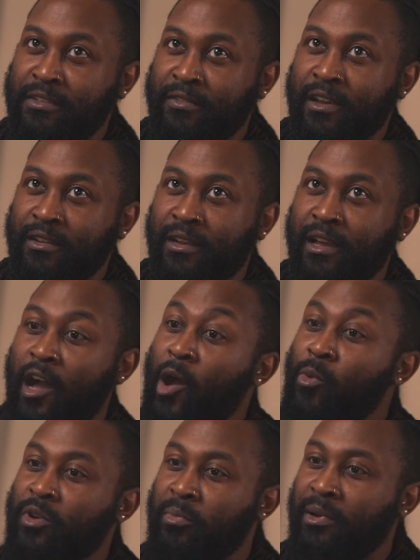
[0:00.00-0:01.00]
kind of like, I
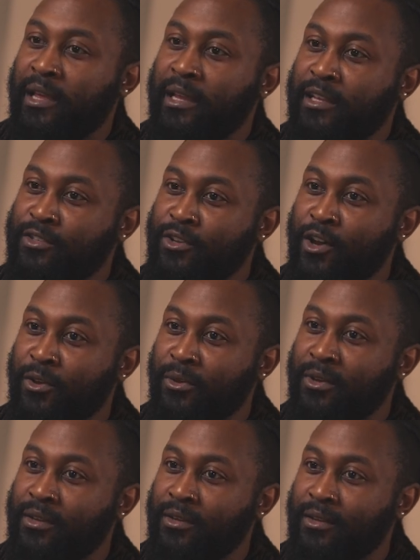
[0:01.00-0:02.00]
want to play, let's
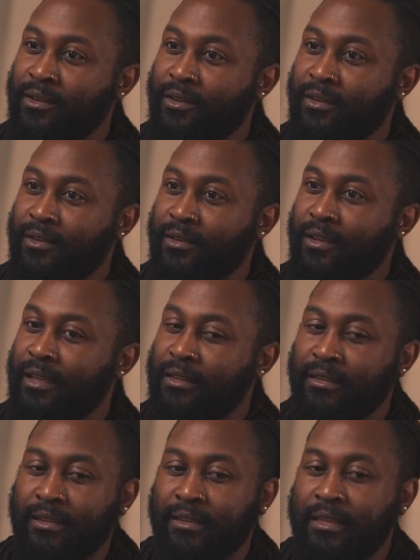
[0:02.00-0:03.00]
go.
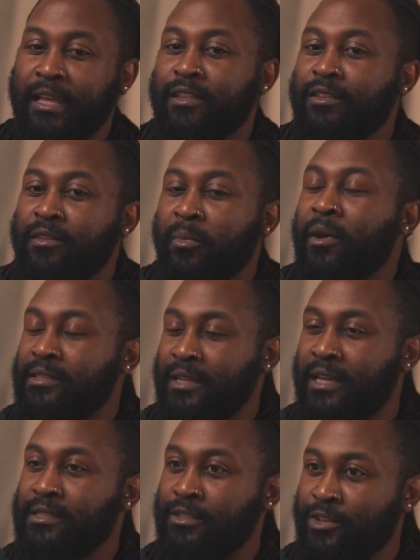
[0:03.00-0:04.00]
Then the person
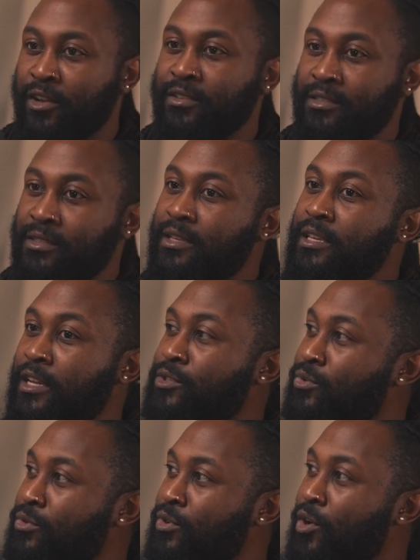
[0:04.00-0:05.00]
has a chance to say
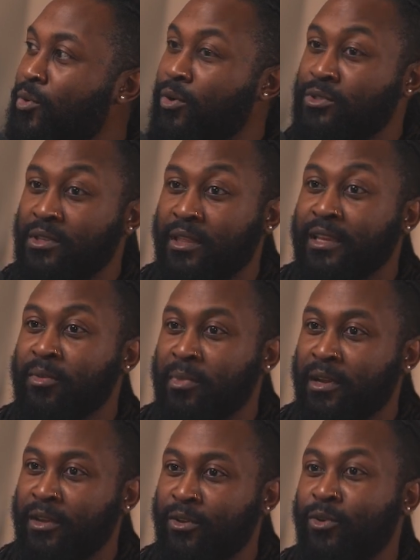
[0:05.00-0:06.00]
yes or no, or to think
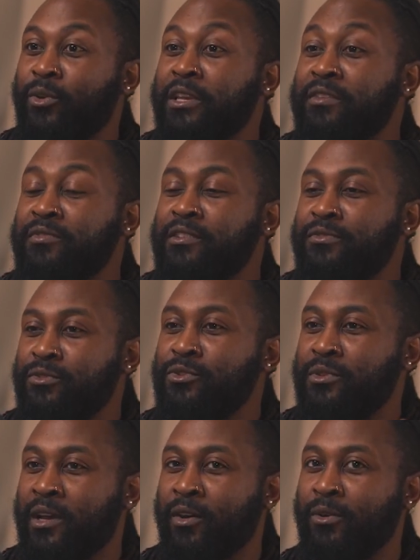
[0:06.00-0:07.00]
about it. Or even if you
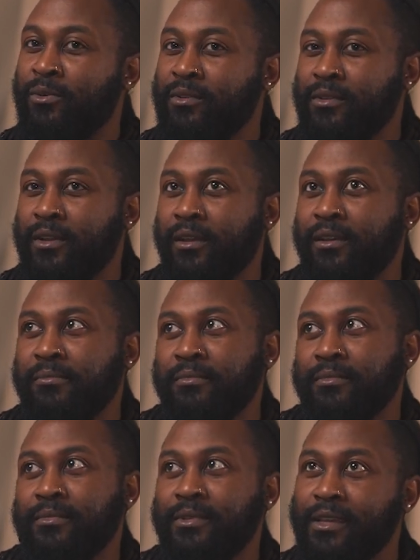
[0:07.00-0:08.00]
do the whole,
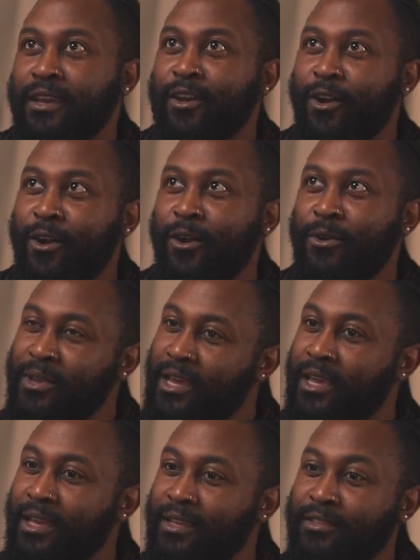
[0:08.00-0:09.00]
yeah,
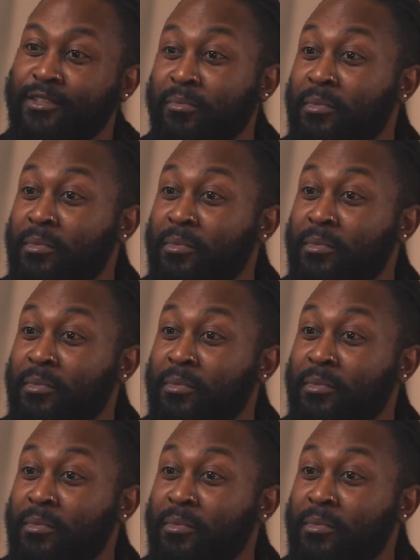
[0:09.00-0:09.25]
okay. To